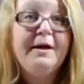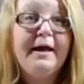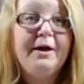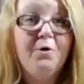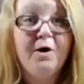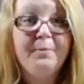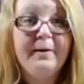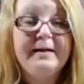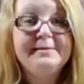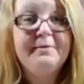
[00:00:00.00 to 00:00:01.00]

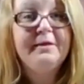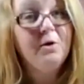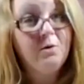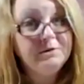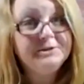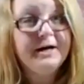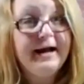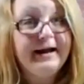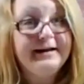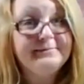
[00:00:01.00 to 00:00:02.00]
incorporate some of the older
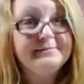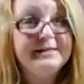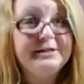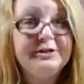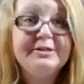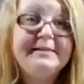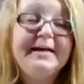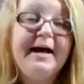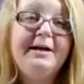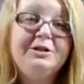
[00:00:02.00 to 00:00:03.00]
items in your
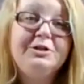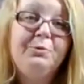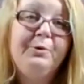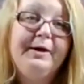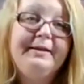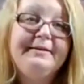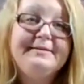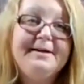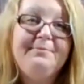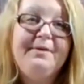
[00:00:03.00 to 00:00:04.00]
stash with
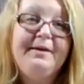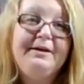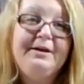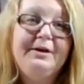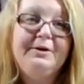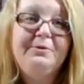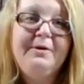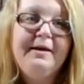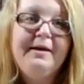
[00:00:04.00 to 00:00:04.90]
something new.